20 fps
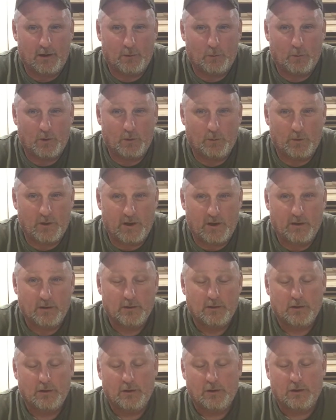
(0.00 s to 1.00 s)
when we
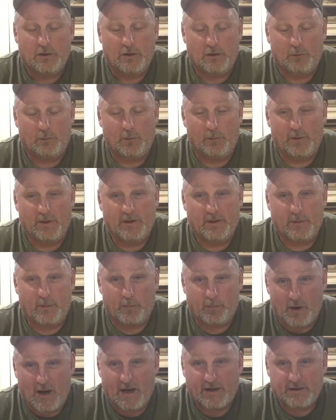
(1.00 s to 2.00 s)
did the
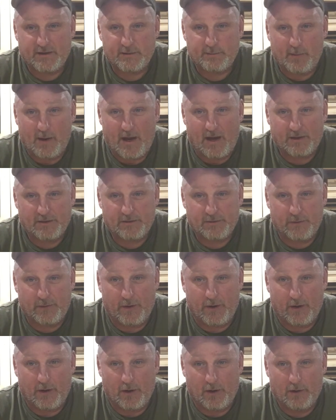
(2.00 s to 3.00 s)
practice match
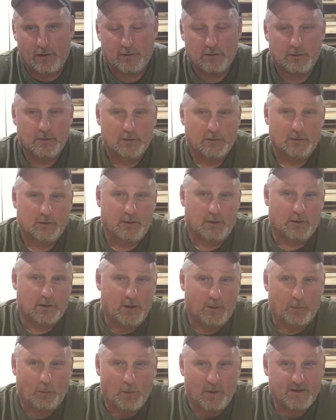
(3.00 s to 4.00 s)
there a
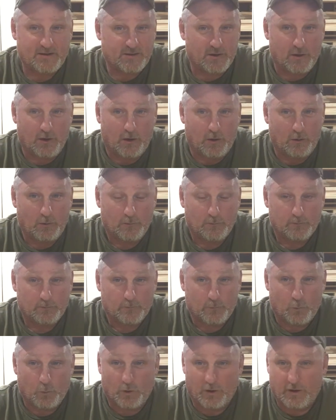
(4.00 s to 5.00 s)
couple weeks ago.
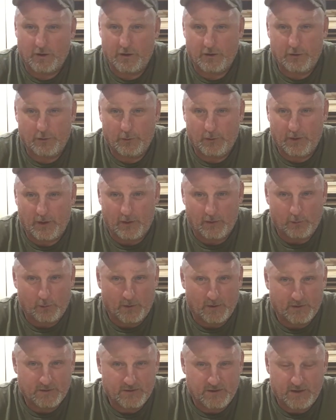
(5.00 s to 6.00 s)
We're going to do another
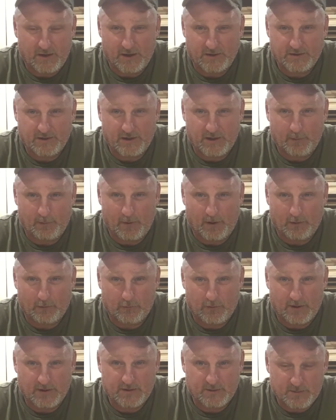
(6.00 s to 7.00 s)
one so you guys can come out and
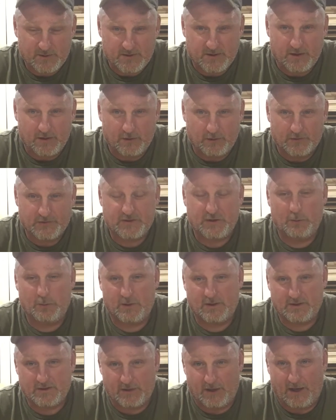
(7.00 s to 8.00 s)
ring some steel, see
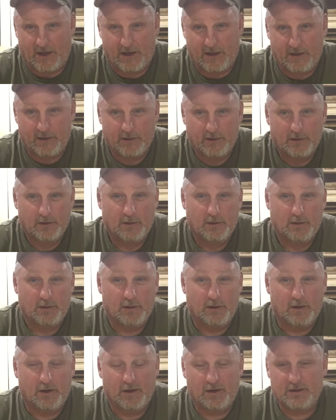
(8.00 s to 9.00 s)
what it's like.
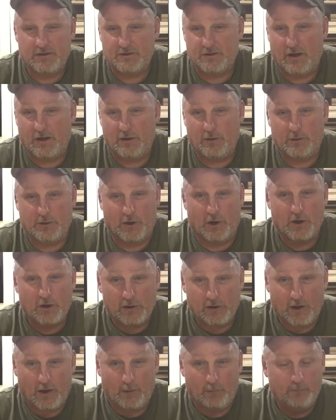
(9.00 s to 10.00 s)
Because I know at our
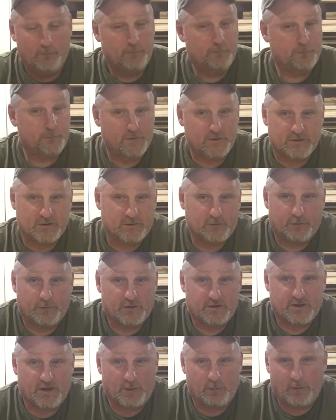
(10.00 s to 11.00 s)
club, this is the
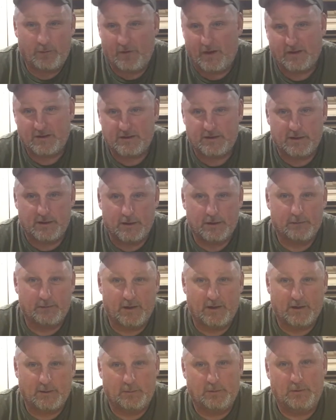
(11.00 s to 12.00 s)
first time we've had steel
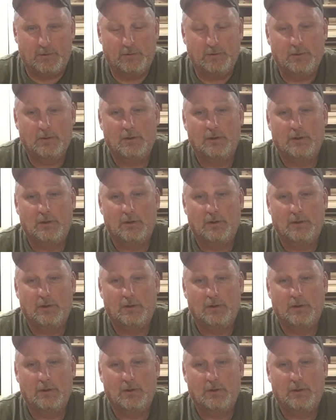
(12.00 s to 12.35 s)
available.